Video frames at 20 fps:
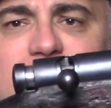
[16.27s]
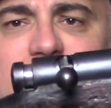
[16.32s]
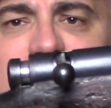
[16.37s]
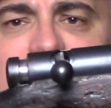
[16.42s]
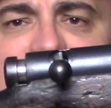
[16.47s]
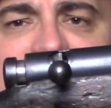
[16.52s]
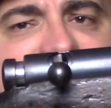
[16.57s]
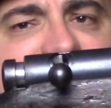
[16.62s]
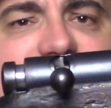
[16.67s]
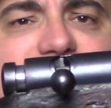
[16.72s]

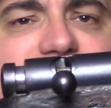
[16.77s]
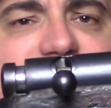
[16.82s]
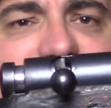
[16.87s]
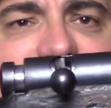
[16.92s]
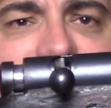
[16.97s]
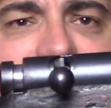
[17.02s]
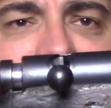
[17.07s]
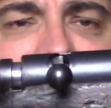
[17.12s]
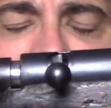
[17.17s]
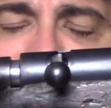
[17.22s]

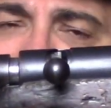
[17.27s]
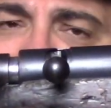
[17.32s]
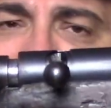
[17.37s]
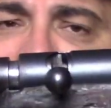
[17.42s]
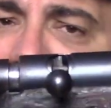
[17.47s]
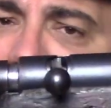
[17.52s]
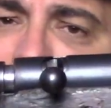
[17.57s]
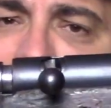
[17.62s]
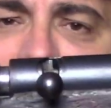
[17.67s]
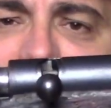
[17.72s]
This is a
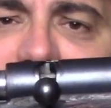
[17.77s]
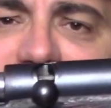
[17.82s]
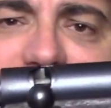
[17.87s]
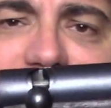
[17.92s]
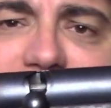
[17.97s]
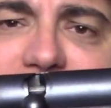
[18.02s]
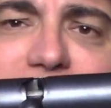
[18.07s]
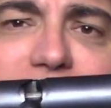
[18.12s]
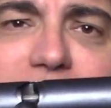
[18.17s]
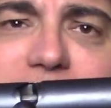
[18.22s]
Type
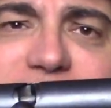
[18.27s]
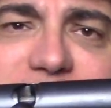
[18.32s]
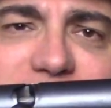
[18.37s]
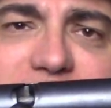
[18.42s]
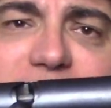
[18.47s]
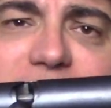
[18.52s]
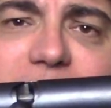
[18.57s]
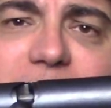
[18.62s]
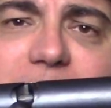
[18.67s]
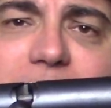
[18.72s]
38
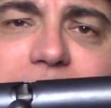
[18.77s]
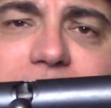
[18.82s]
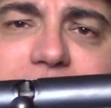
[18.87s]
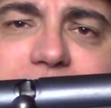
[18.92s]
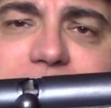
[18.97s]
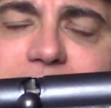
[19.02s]
Arisaka.